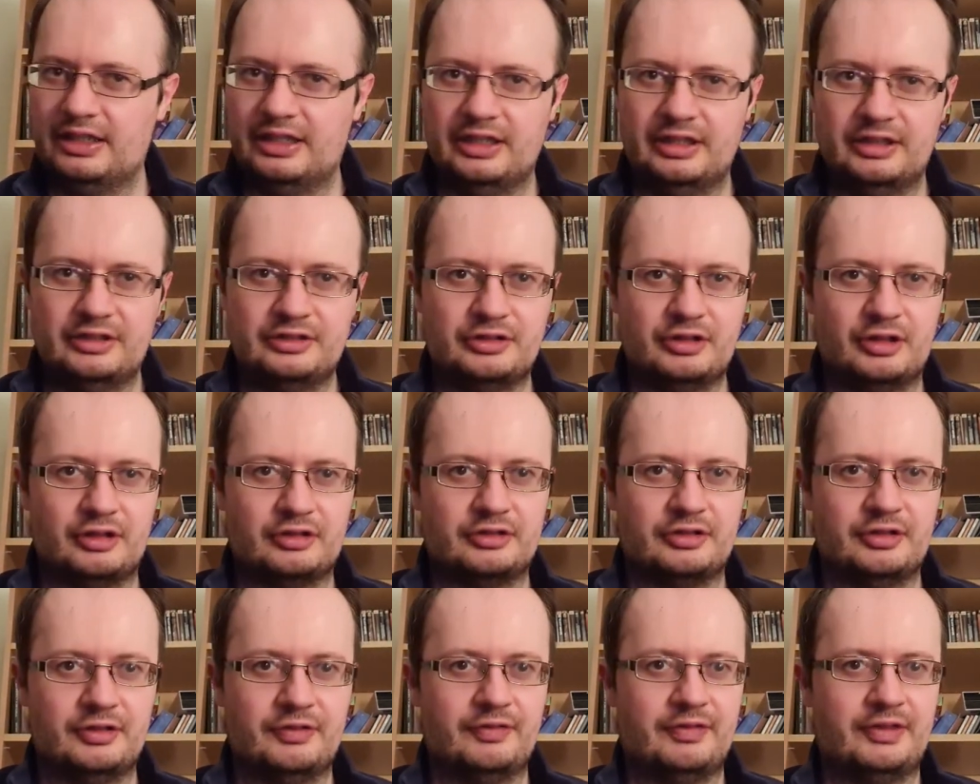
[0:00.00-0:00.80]
sort
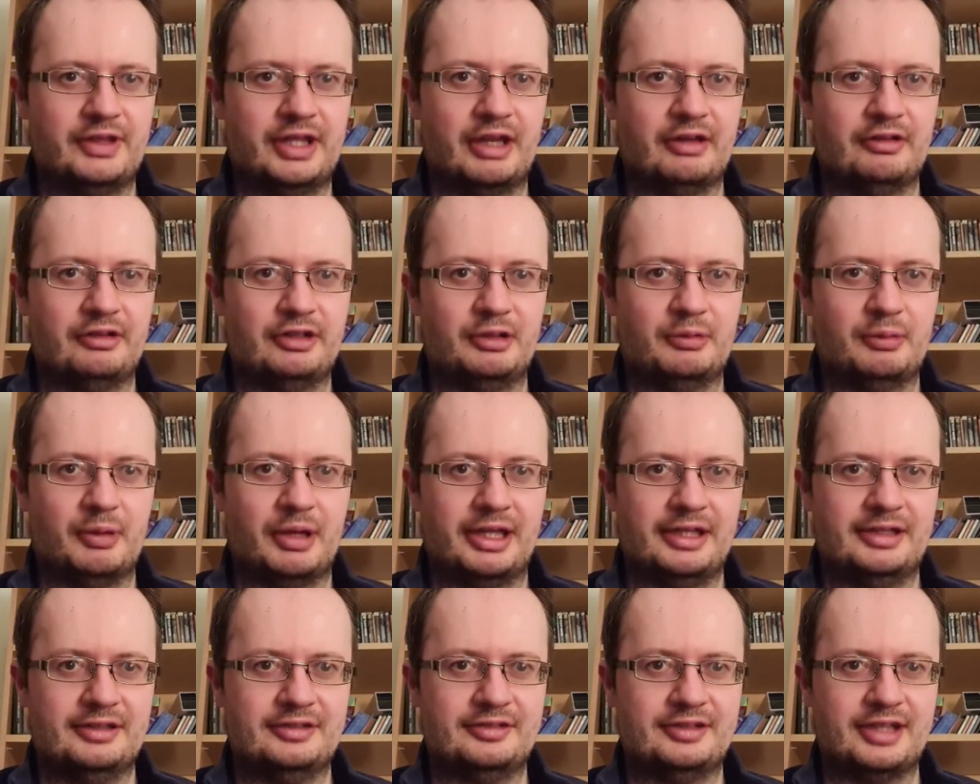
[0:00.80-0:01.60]
of the only
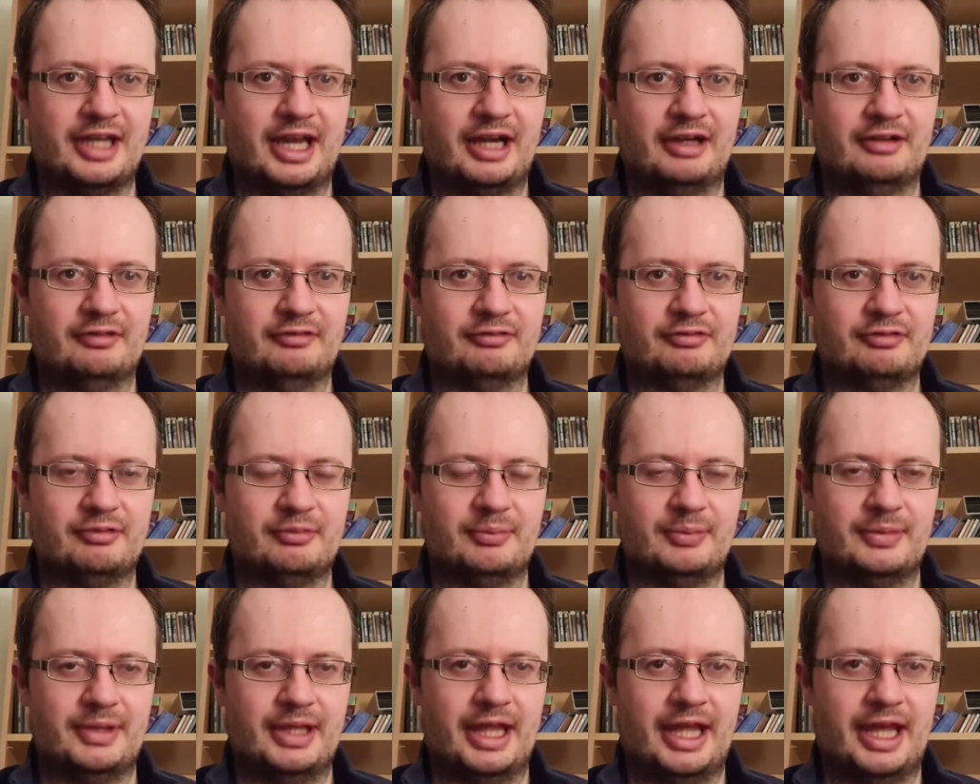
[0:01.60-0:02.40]
way is down
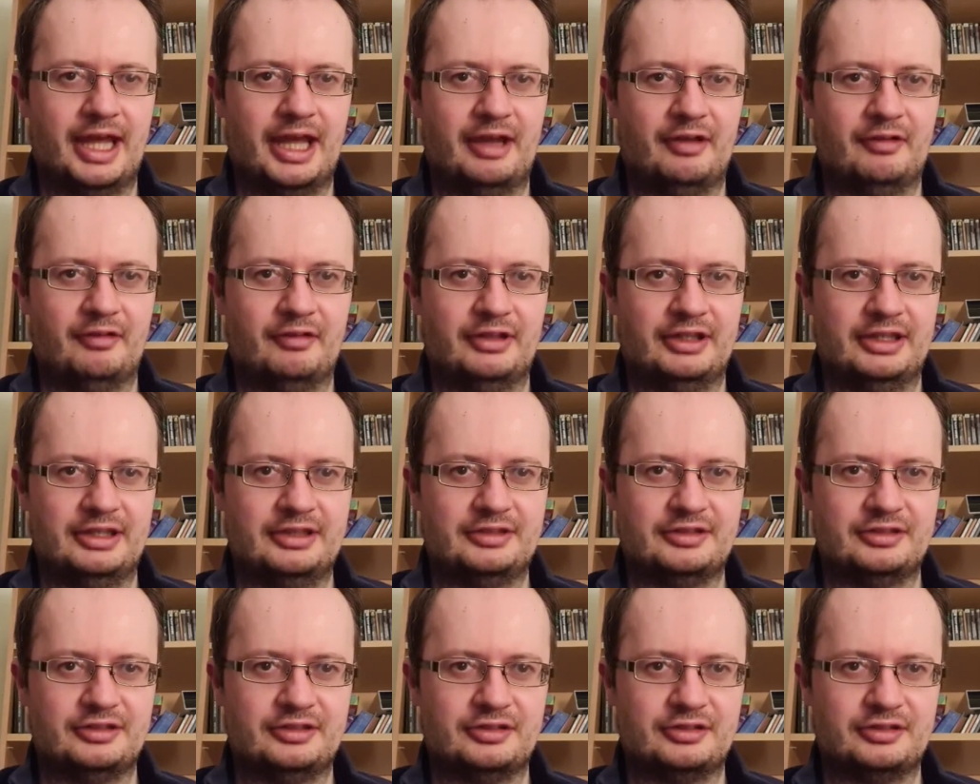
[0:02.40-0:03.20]
from there, and
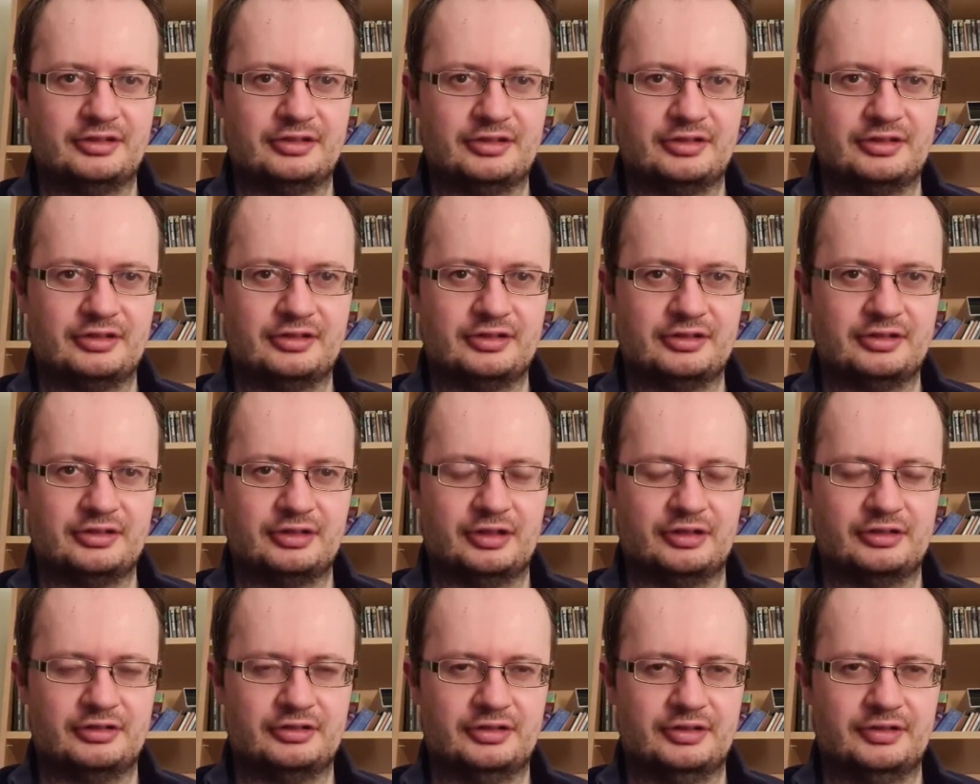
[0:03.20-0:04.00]
it's
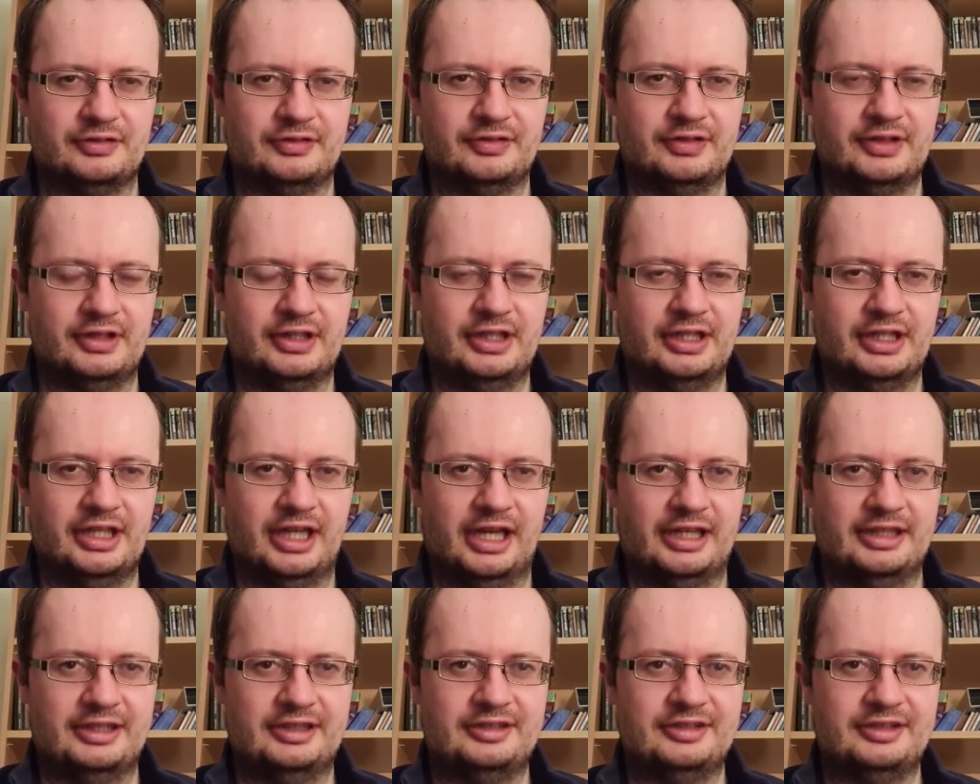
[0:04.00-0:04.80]
sort of a
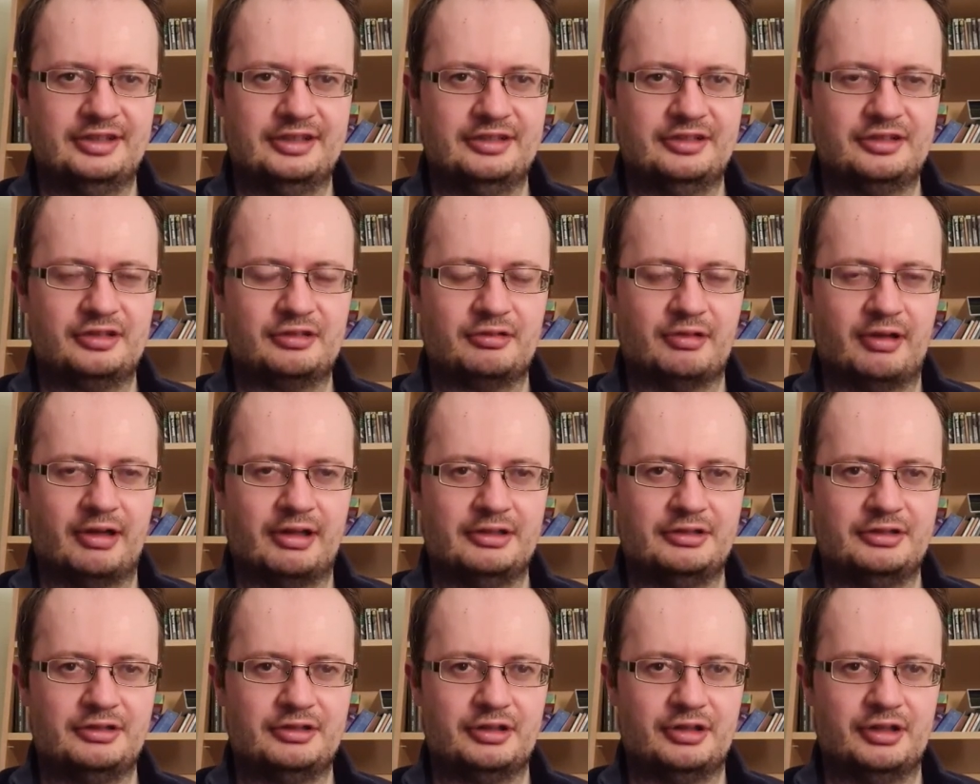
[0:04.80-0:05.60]

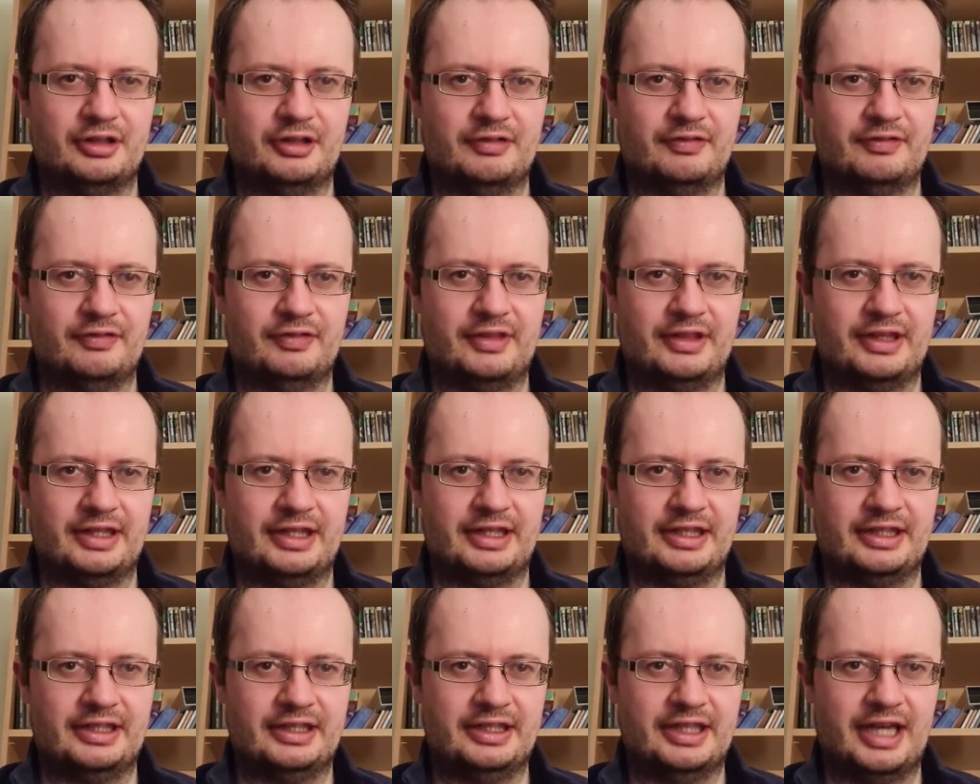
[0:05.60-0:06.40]
disintegration of
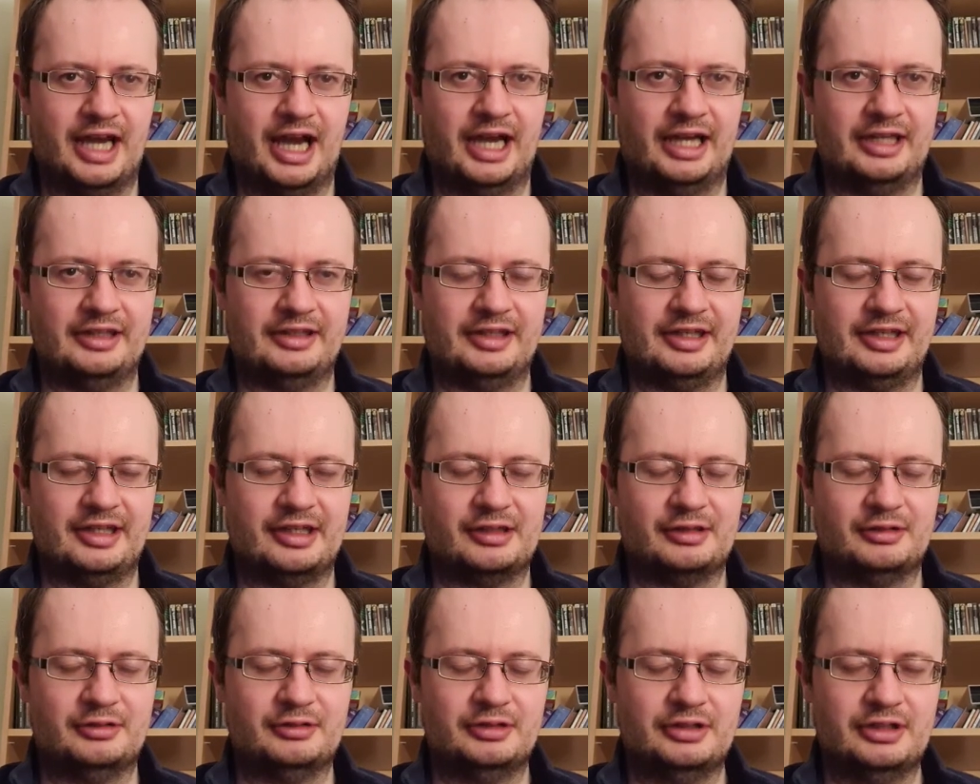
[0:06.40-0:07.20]
the
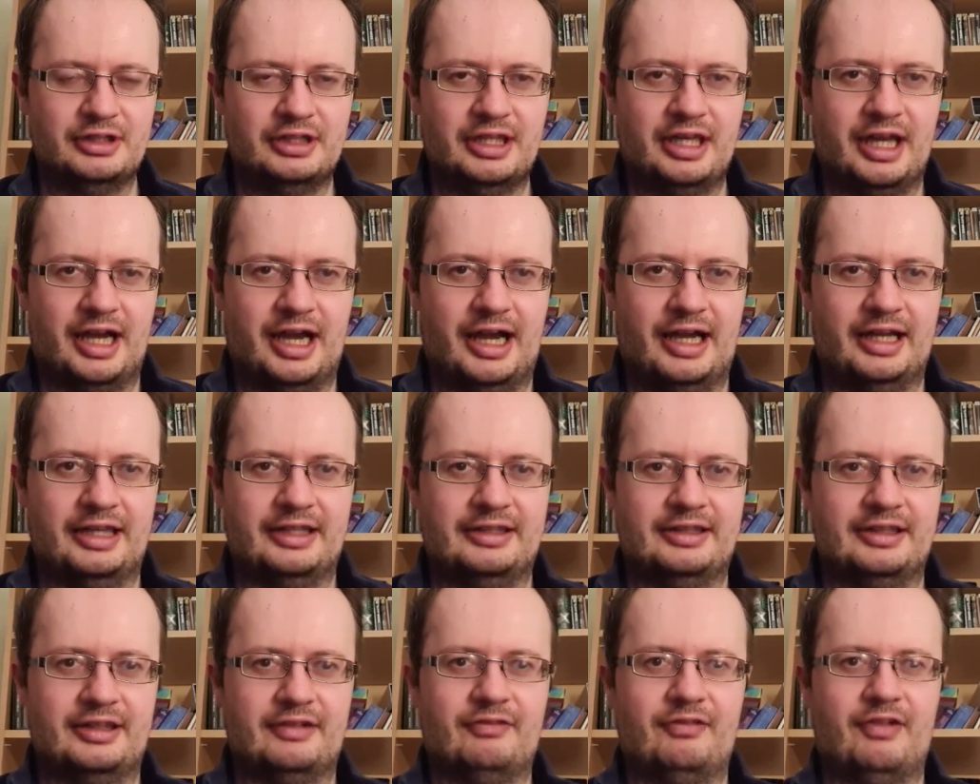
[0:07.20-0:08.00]
ideal,
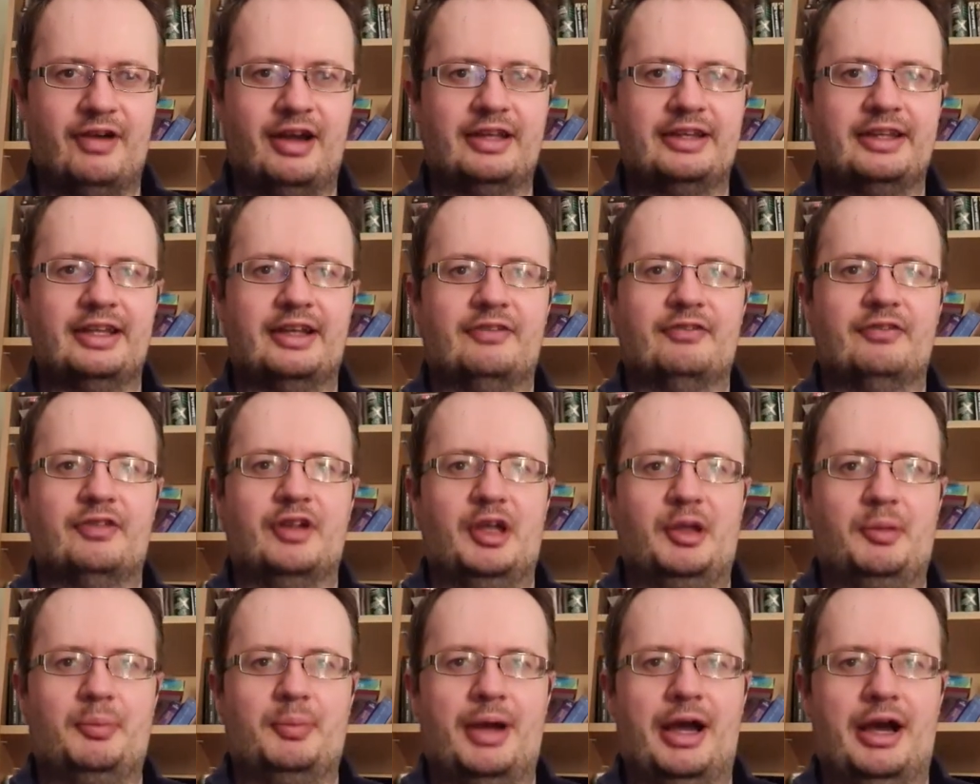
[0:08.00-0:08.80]
and I find that
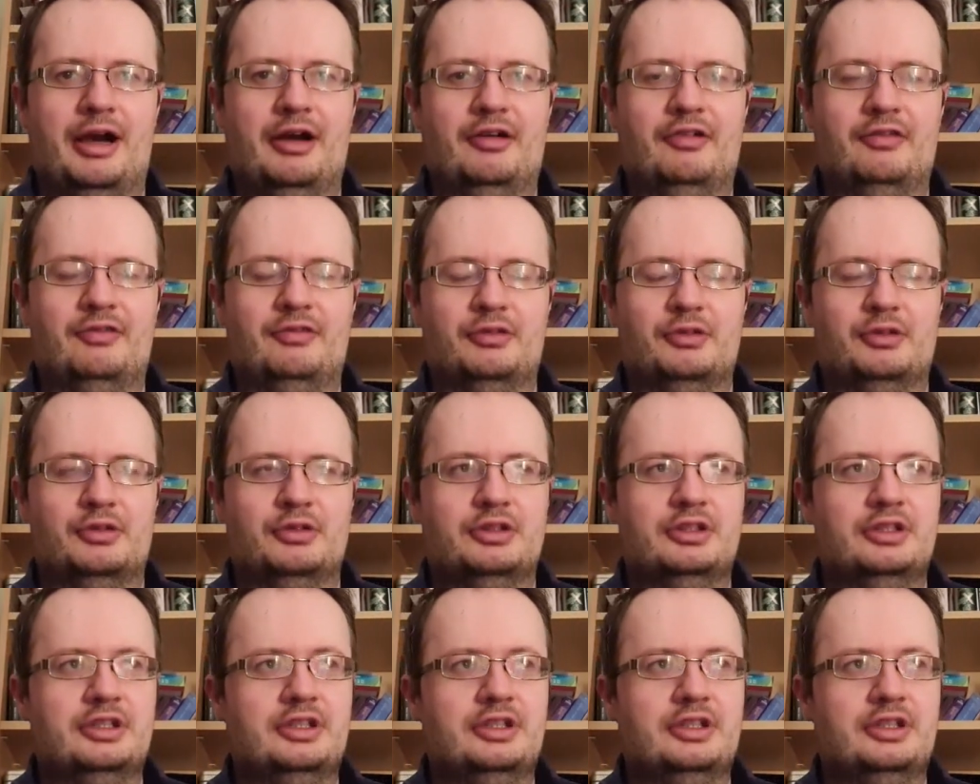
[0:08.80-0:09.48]
very powerful.